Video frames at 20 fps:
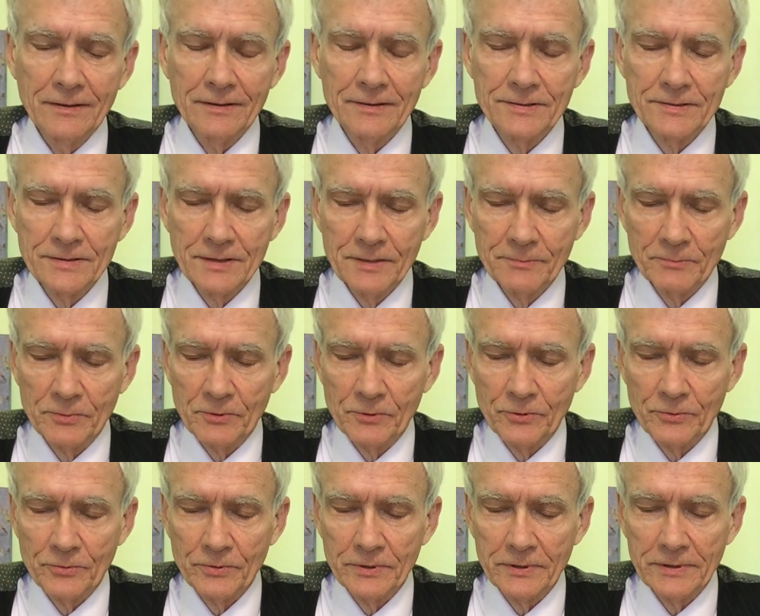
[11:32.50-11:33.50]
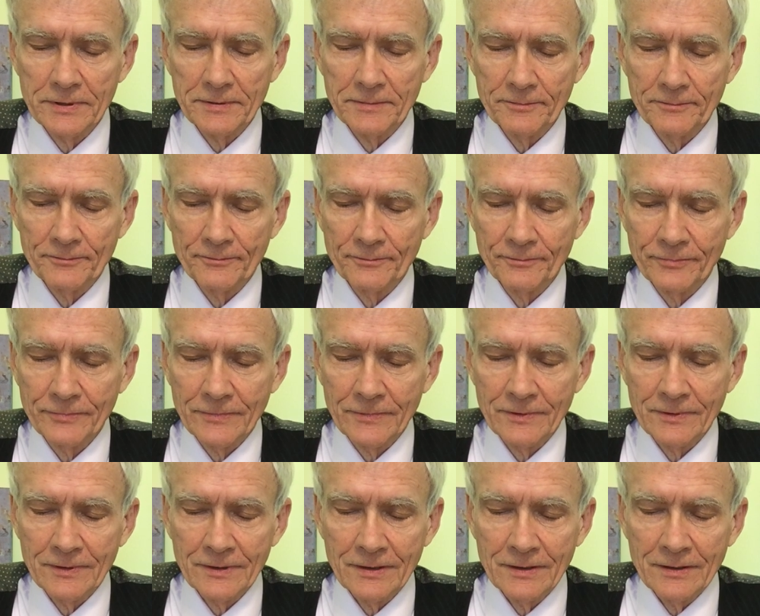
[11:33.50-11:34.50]
Example 3.
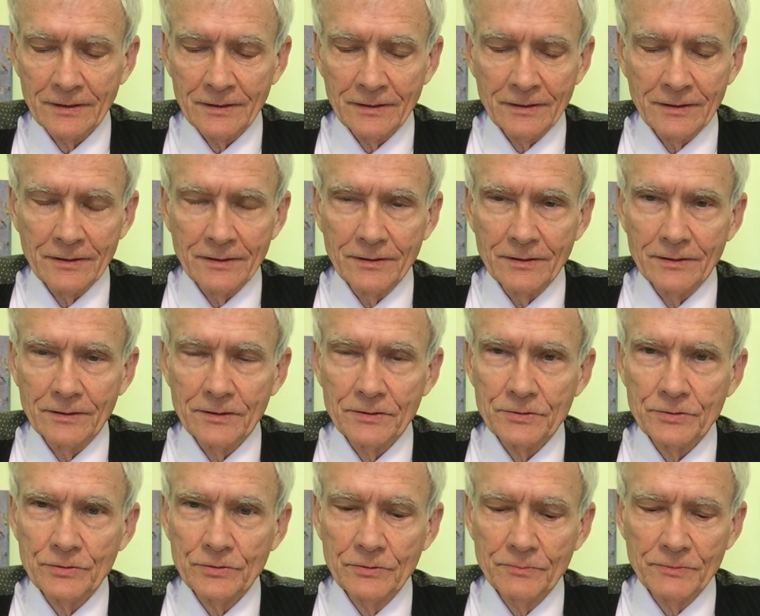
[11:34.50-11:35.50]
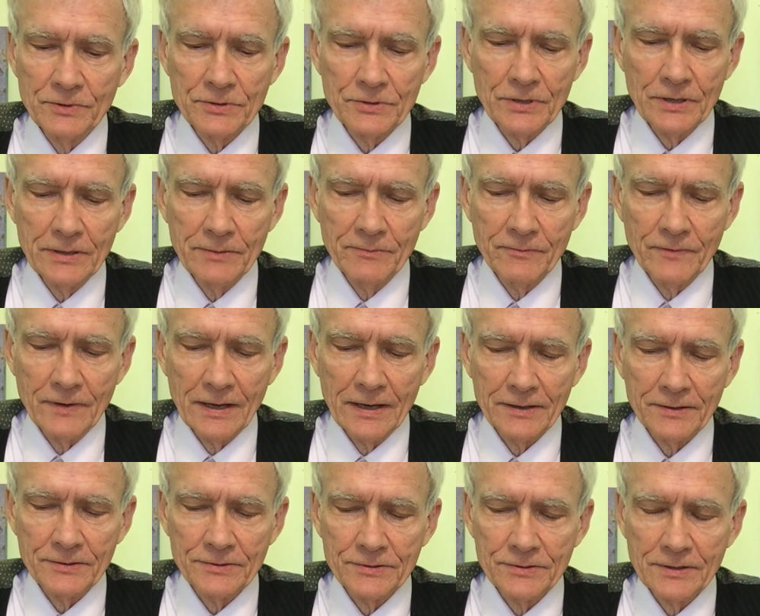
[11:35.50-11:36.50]
Assume the same
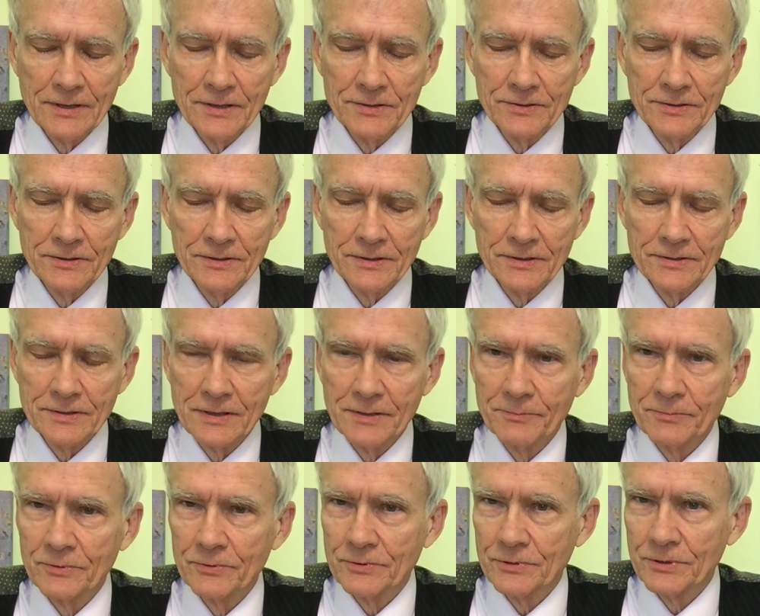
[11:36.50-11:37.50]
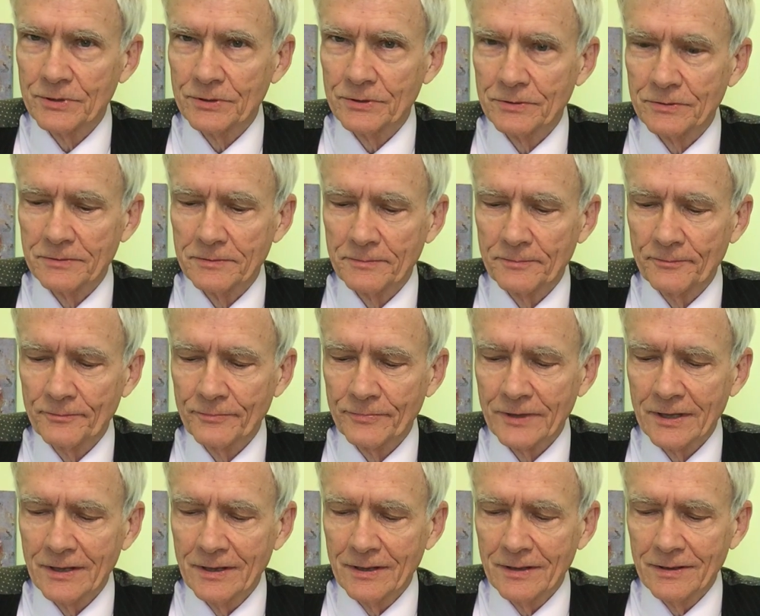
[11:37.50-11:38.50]
facts as in example 2,
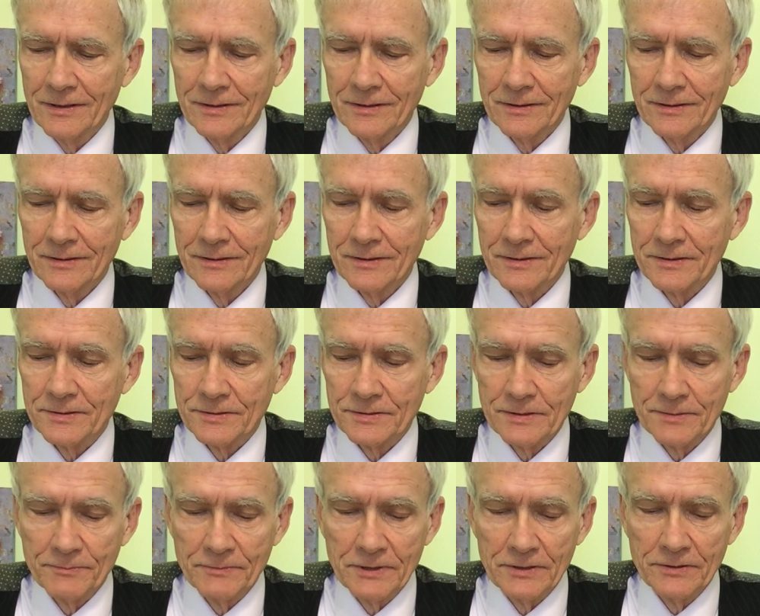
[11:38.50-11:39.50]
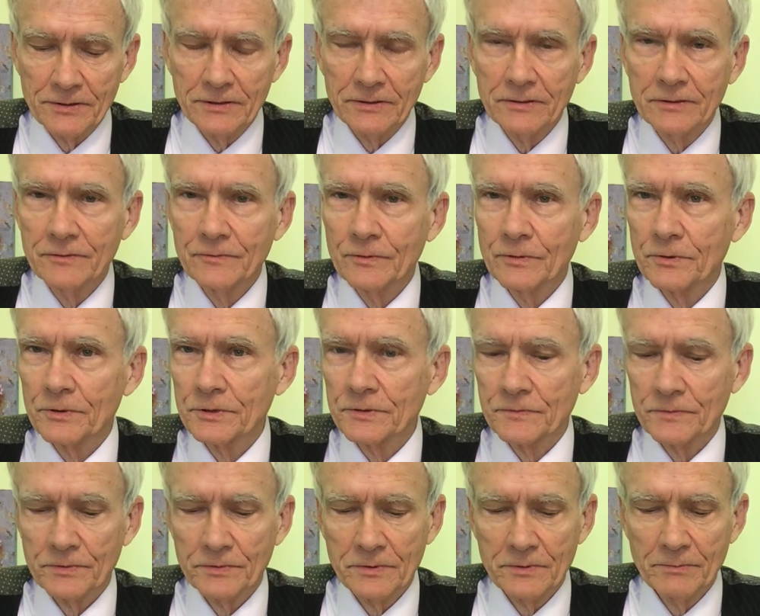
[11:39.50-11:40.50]
except that the invoice
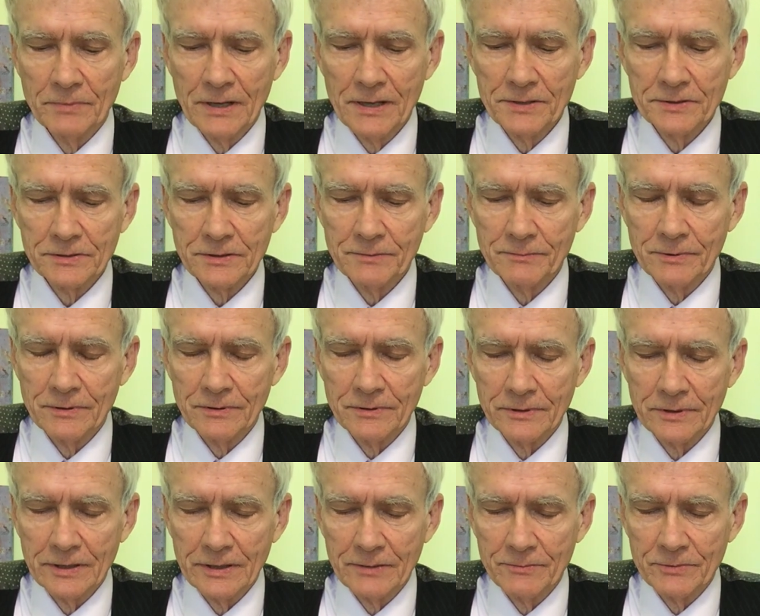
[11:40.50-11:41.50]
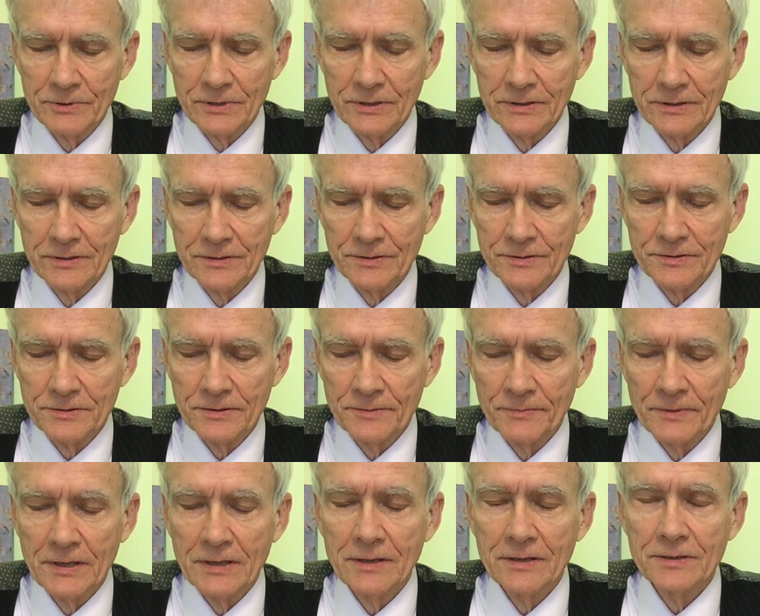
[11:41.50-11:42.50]
for the basketball game tickets
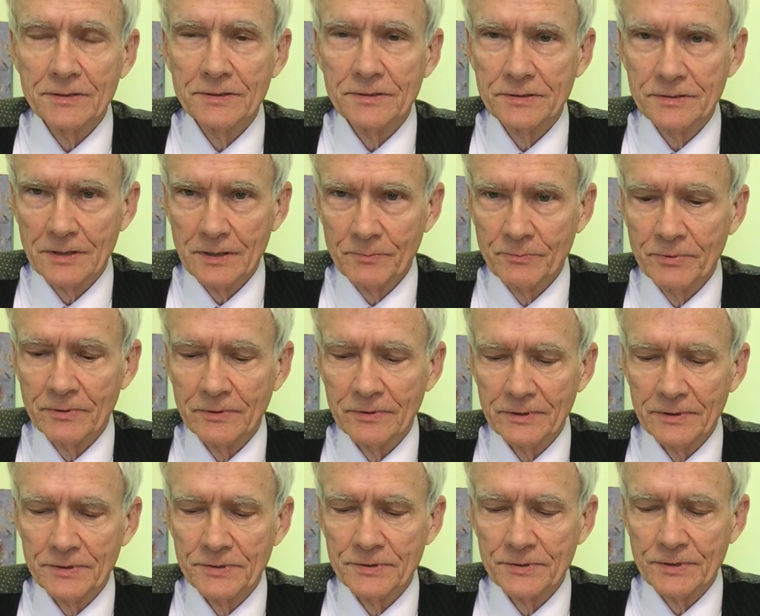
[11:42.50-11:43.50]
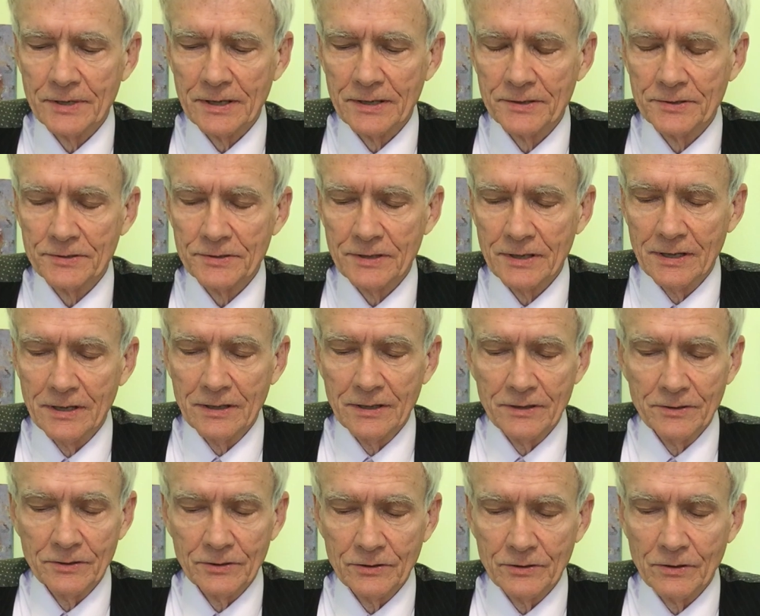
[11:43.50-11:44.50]
separately states
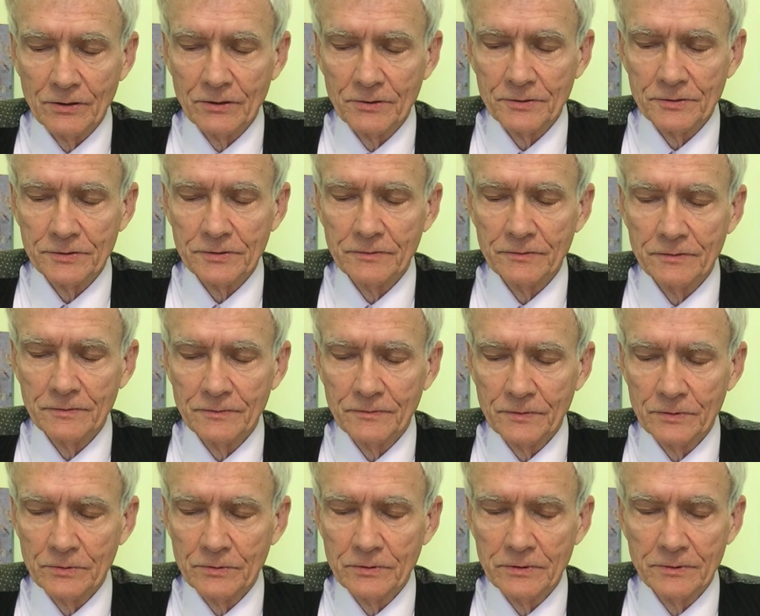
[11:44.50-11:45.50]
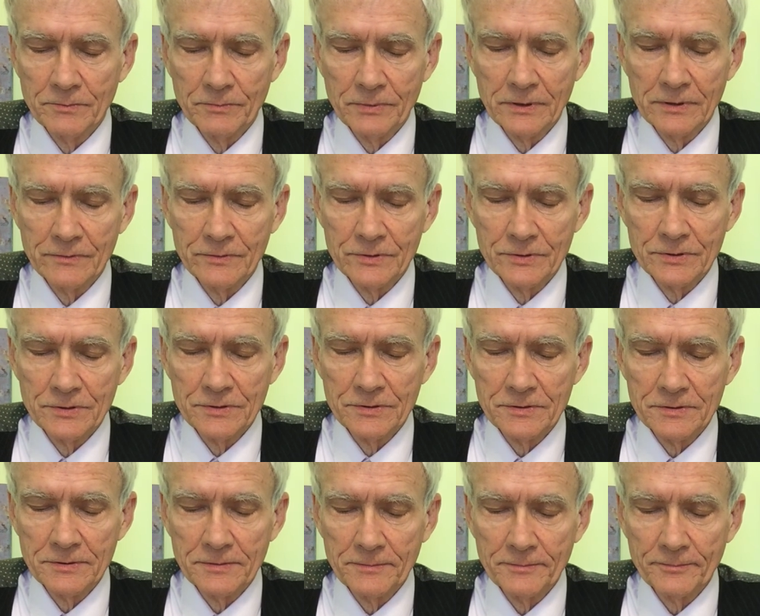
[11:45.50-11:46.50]
the cost of the food and
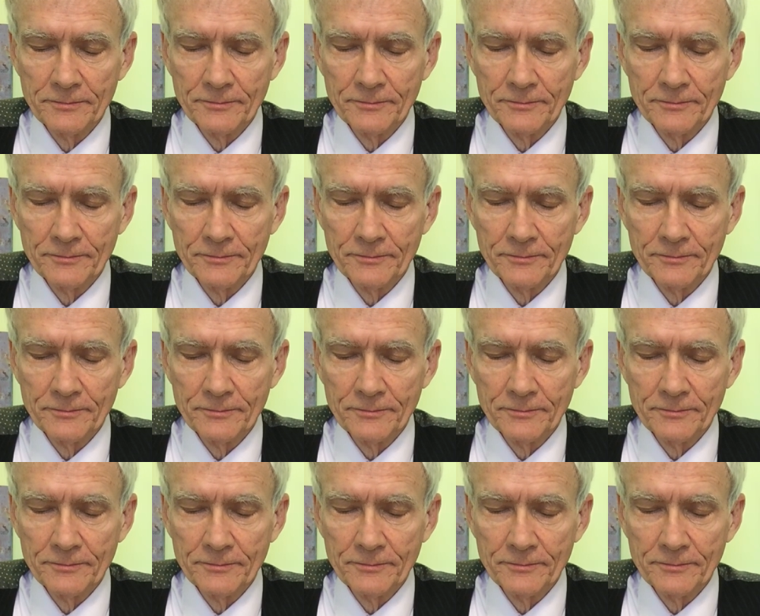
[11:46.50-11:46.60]
beverages.